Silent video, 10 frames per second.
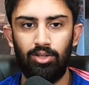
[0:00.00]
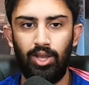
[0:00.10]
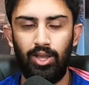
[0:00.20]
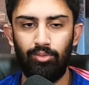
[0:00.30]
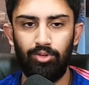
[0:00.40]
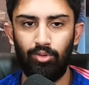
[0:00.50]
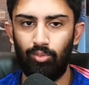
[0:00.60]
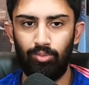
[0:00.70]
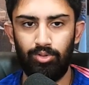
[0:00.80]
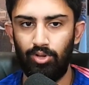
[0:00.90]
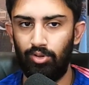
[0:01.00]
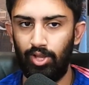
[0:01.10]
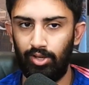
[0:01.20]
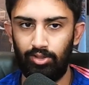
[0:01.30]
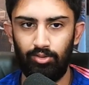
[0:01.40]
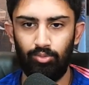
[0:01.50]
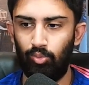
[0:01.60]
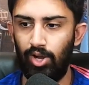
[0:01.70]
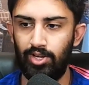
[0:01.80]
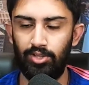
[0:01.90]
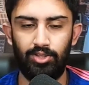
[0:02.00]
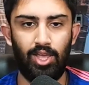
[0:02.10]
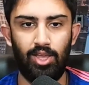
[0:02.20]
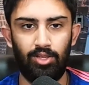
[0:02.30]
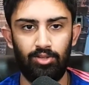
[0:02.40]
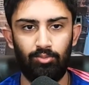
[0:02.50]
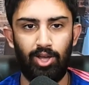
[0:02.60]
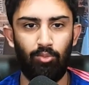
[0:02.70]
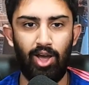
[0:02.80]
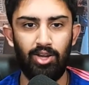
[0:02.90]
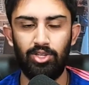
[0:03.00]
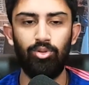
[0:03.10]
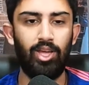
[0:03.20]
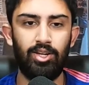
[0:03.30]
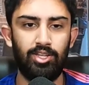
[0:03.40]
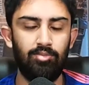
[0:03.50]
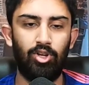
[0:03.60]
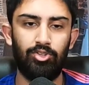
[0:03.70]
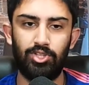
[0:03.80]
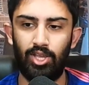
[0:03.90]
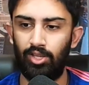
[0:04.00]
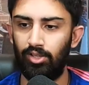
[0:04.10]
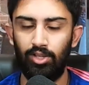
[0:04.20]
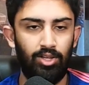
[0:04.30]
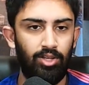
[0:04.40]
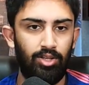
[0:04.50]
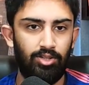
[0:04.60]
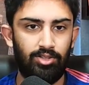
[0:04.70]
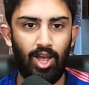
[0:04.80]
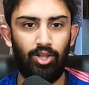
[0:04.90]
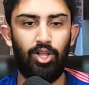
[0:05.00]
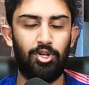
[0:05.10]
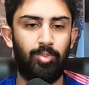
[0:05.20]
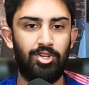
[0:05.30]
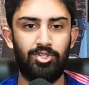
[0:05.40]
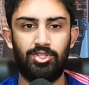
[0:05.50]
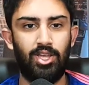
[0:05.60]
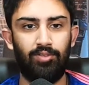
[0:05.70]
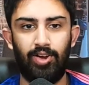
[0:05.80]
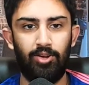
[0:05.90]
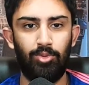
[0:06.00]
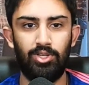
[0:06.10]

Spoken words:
And like why didn't you get an email saying tell all your patients to take vitamin